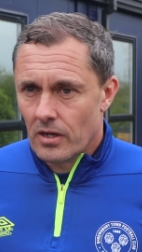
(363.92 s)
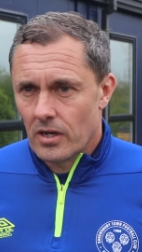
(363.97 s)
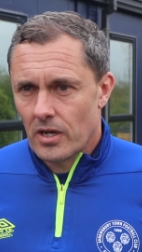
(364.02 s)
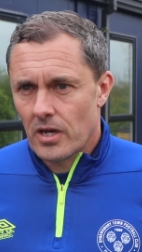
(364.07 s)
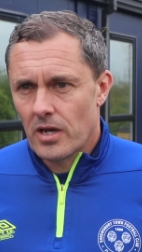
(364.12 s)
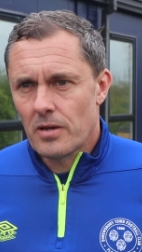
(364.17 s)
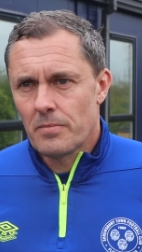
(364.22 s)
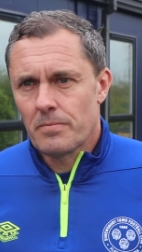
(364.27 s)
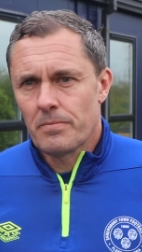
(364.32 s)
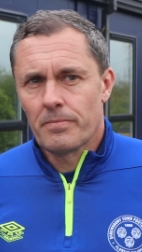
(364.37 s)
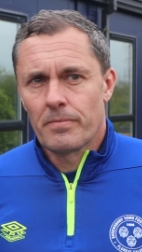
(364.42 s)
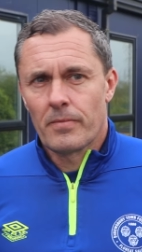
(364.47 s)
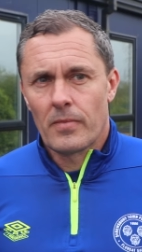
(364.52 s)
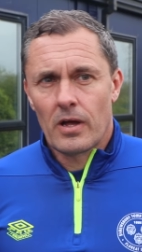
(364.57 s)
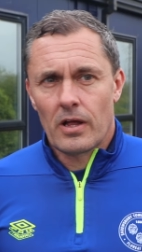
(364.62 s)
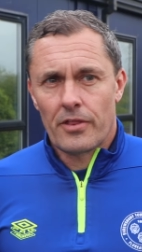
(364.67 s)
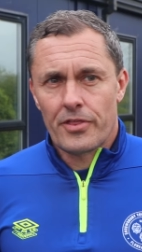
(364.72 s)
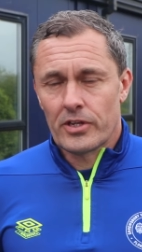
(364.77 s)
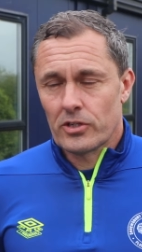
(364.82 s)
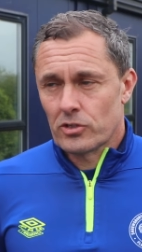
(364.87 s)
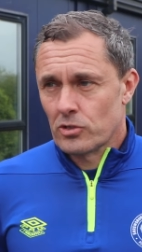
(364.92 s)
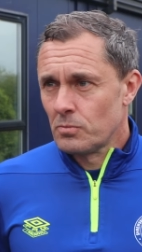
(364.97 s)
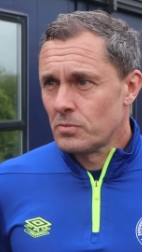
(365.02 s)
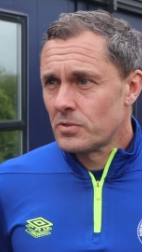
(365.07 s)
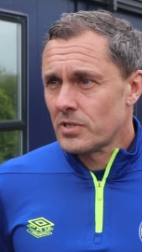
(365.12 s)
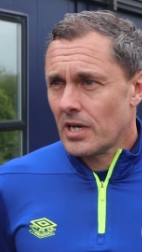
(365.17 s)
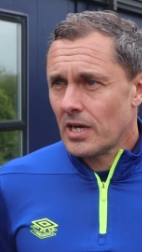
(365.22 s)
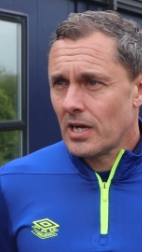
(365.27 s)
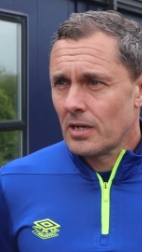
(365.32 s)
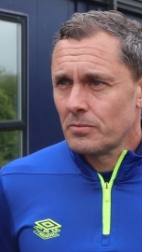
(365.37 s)
Um, I think
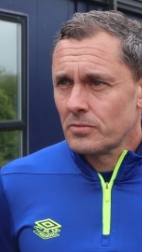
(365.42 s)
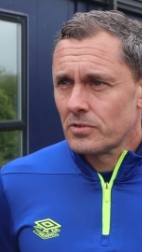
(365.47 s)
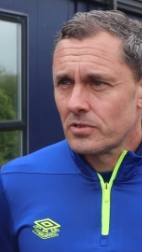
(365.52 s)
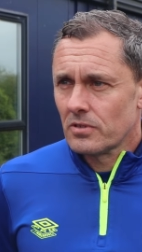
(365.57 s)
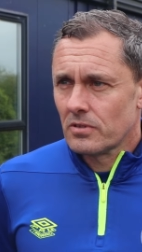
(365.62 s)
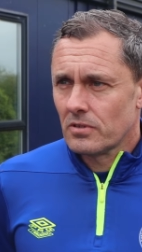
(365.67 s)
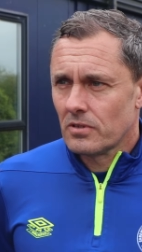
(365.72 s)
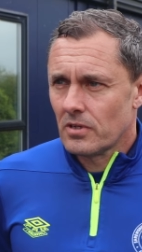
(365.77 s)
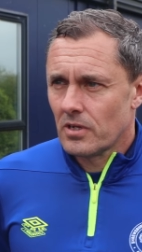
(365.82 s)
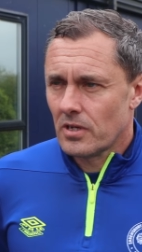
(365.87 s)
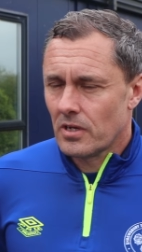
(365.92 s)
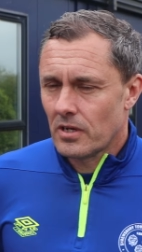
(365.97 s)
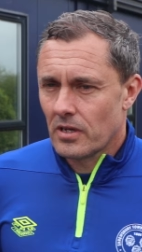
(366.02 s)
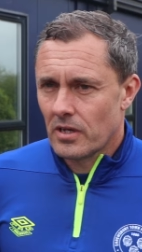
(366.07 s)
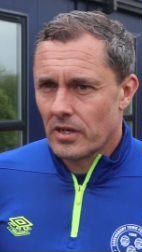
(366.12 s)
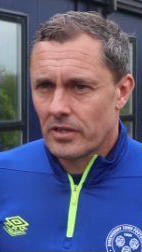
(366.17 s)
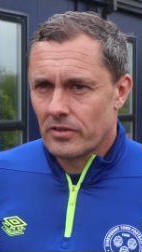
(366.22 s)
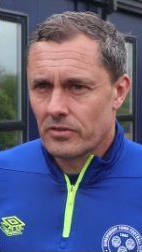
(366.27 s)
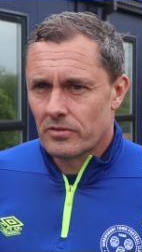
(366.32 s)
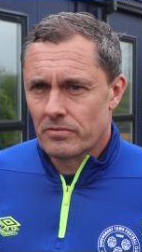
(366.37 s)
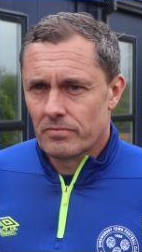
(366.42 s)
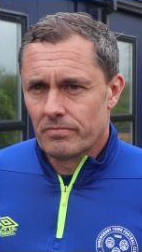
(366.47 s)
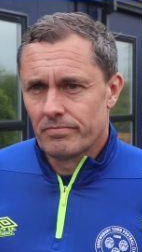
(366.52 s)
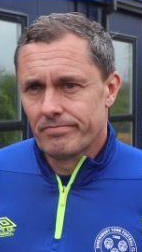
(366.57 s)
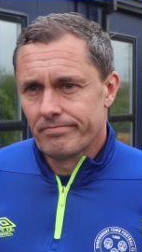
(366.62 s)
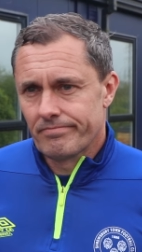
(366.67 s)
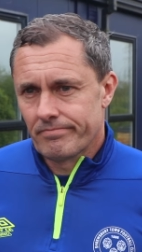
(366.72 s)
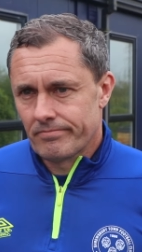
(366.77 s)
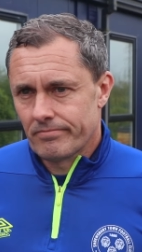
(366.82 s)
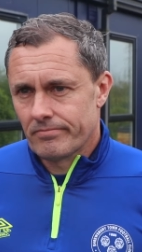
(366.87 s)
sometimes uh, in
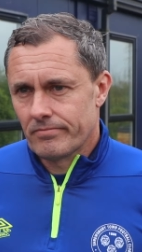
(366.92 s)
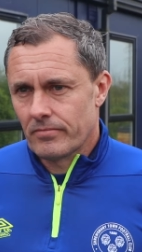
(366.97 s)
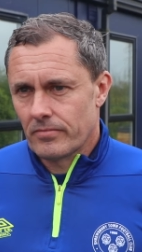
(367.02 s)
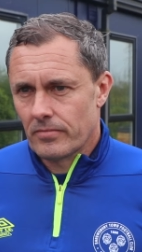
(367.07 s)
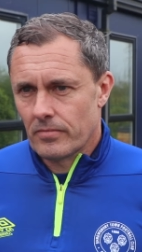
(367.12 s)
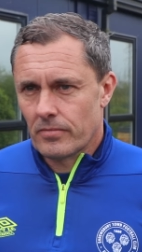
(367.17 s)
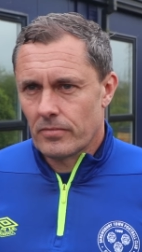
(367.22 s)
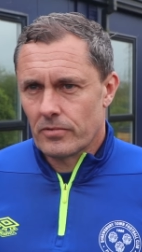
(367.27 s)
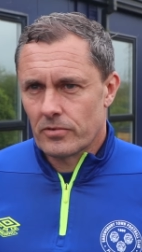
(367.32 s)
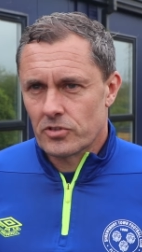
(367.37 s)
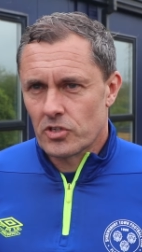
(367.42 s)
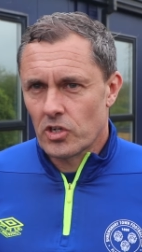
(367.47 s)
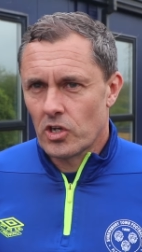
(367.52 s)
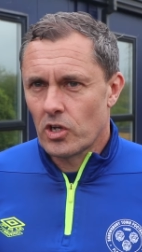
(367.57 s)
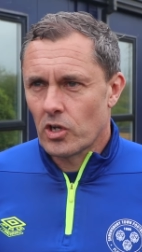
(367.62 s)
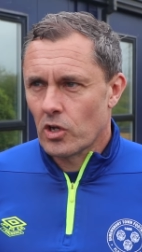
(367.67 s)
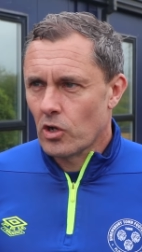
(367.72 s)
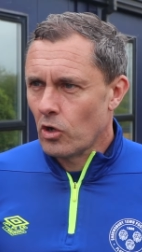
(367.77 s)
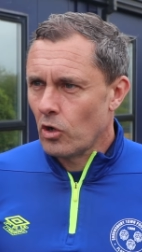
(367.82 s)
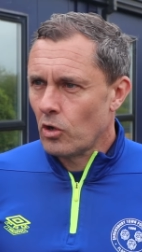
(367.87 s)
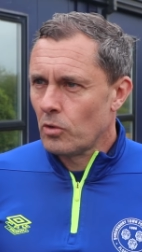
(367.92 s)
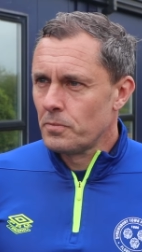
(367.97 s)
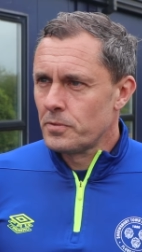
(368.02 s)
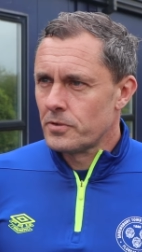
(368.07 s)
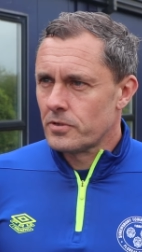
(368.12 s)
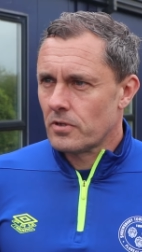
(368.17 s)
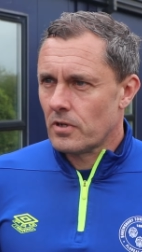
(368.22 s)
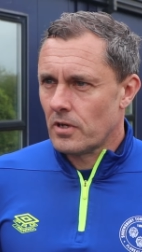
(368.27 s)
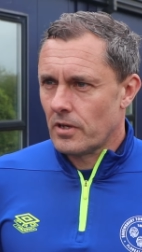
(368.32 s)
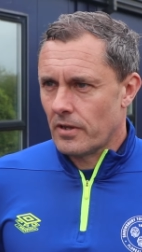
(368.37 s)
certain
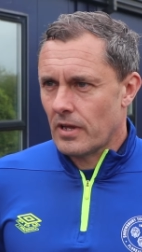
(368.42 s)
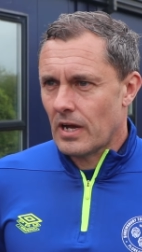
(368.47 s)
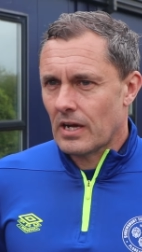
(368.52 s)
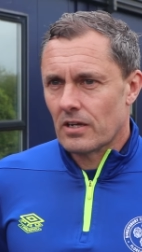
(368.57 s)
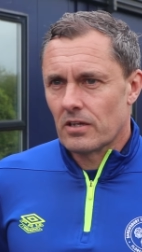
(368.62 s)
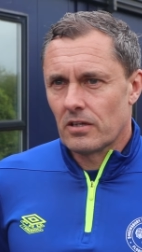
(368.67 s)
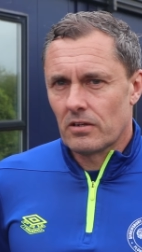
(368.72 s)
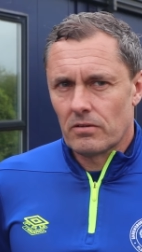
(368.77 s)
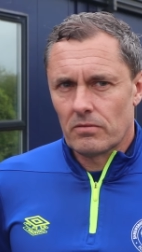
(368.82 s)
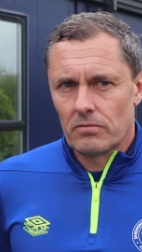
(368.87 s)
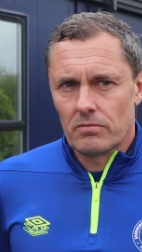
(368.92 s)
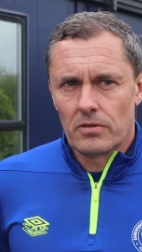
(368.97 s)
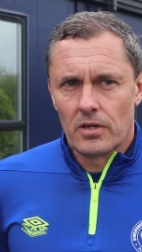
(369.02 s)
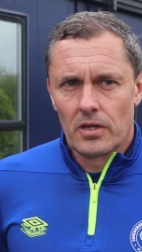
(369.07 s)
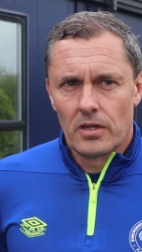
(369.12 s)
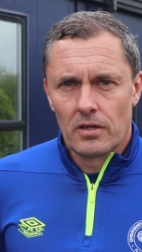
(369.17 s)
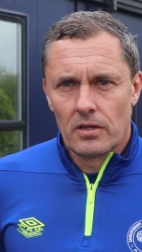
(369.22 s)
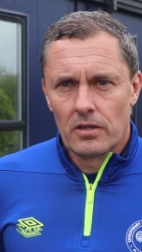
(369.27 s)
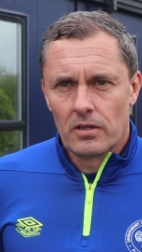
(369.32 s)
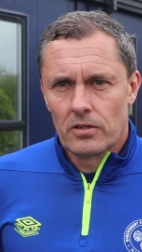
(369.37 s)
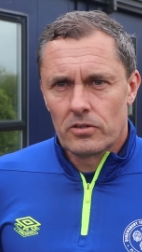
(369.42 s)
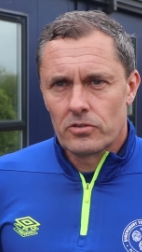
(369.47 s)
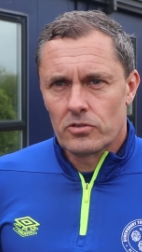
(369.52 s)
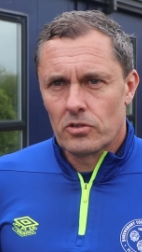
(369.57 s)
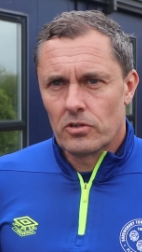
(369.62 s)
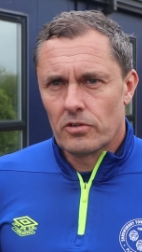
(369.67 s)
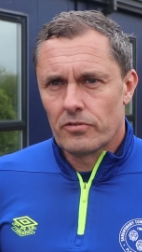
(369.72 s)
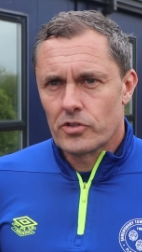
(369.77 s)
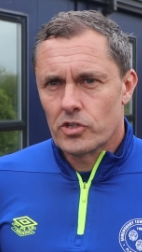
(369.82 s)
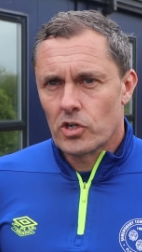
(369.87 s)
clubs, and that can
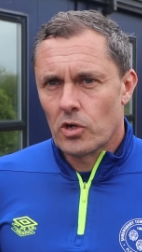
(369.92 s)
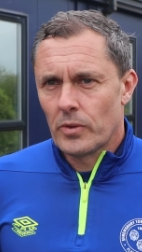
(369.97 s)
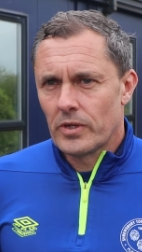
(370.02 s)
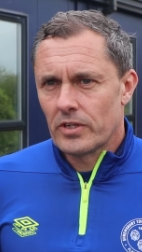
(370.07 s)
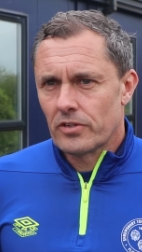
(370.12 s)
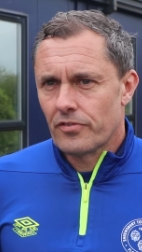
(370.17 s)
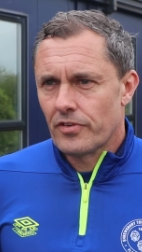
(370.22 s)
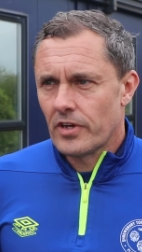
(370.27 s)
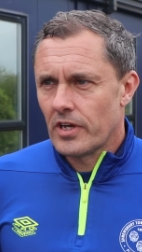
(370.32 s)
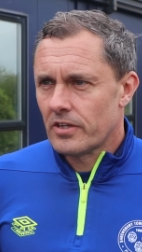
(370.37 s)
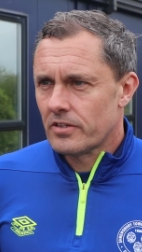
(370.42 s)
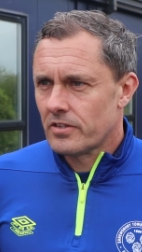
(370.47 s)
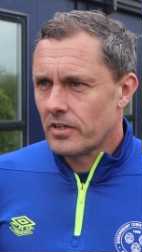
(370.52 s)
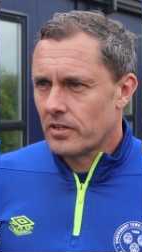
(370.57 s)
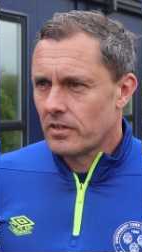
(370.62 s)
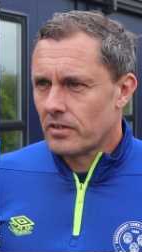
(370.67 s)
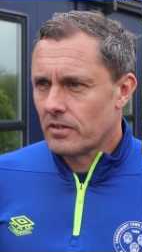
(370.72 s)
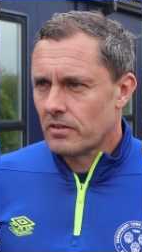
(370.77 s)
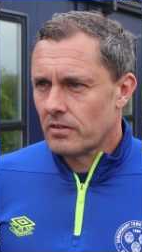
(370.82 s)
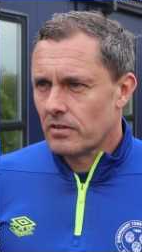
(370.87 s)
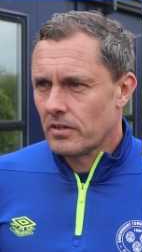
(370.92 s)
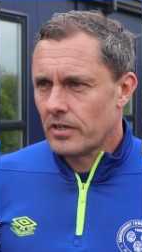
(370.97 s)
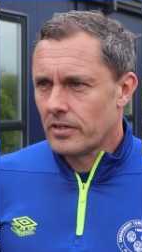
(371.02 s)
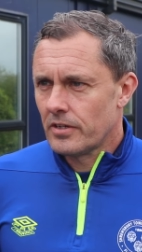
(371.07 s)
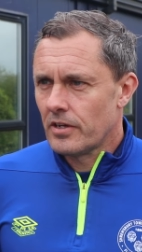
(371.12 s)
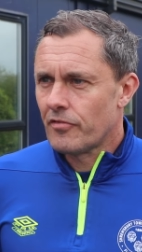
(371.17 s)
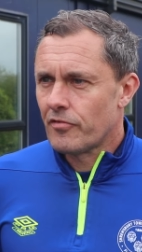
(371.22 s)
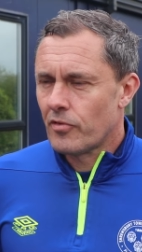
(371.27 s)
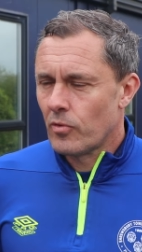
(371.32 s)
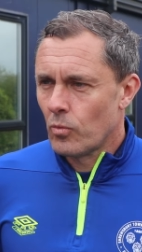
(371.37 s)
sort of show its face in
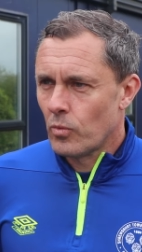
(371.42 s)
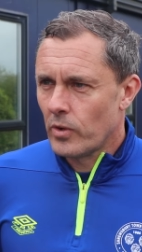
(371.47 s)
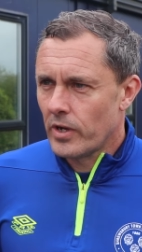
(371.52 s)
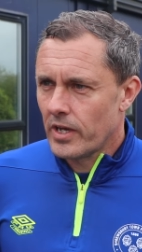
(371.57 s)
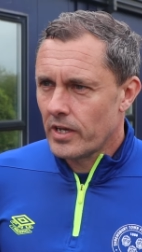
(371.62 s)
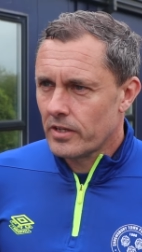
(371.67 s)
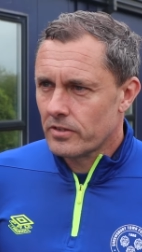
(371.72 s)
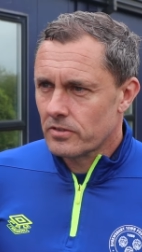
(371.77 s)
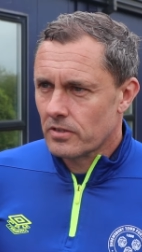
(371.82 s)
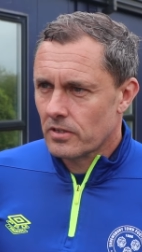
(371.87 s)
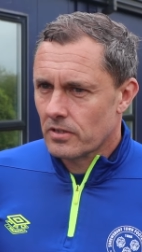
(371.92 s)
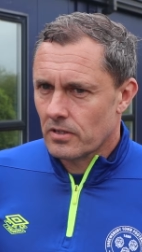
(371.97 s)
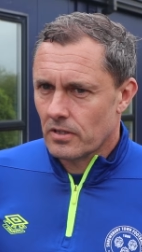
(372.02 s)
in different ways.